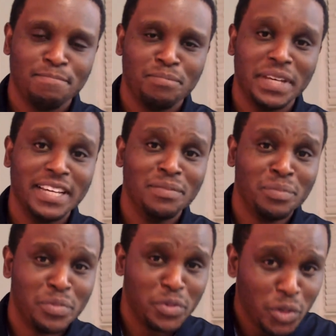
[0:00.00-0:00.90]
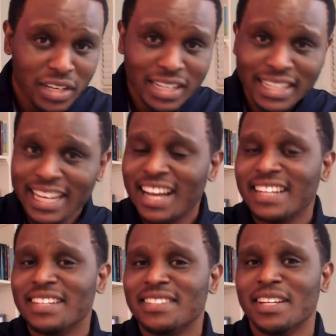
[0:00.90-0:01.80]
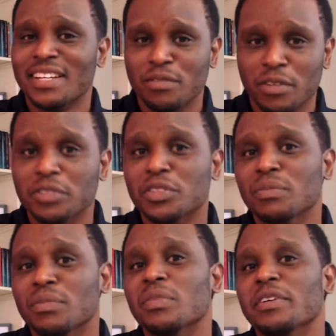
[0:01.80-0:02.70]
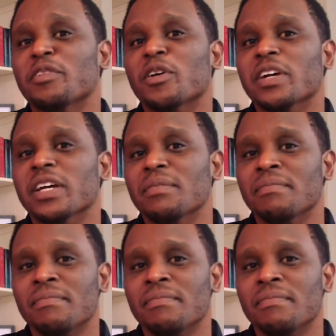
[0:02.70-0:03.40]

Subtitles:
being brutally honest and vulnerable before Him